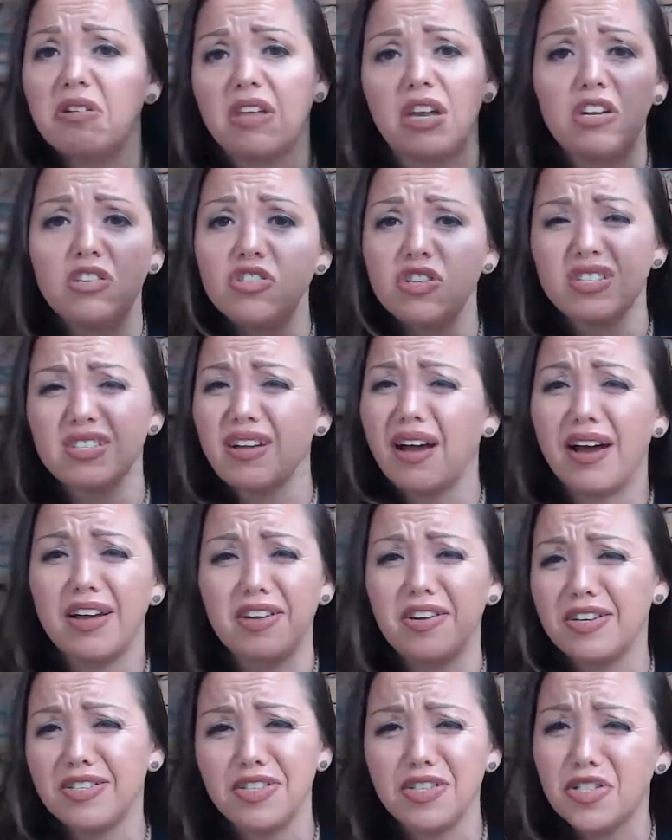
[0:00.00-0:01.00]
that you just got, you
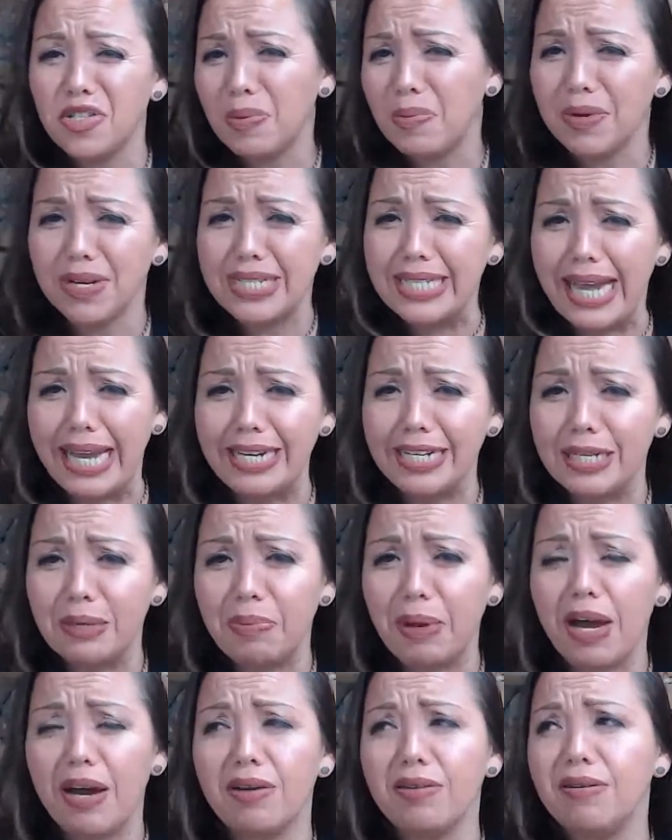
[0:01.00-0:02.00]
guys are super excited
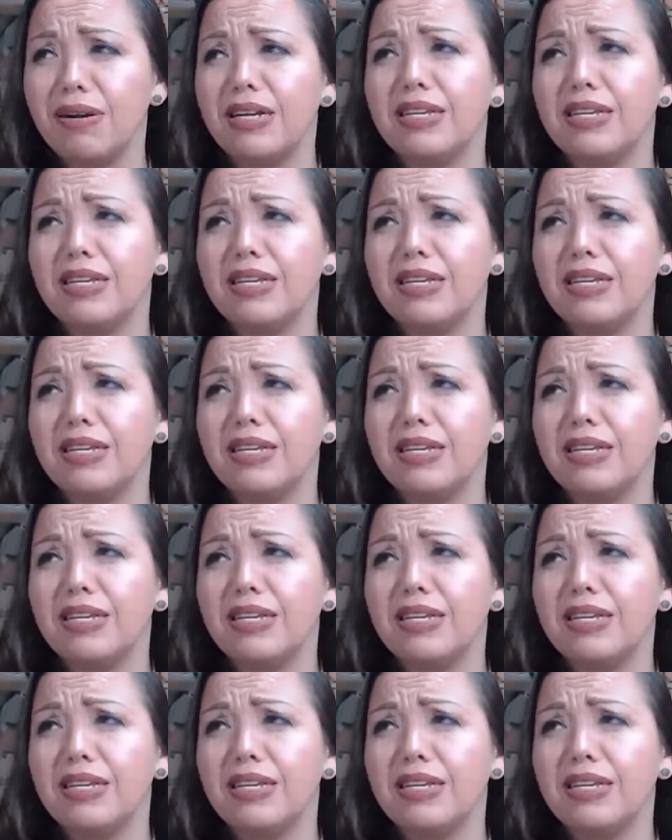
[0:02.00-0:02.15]
about.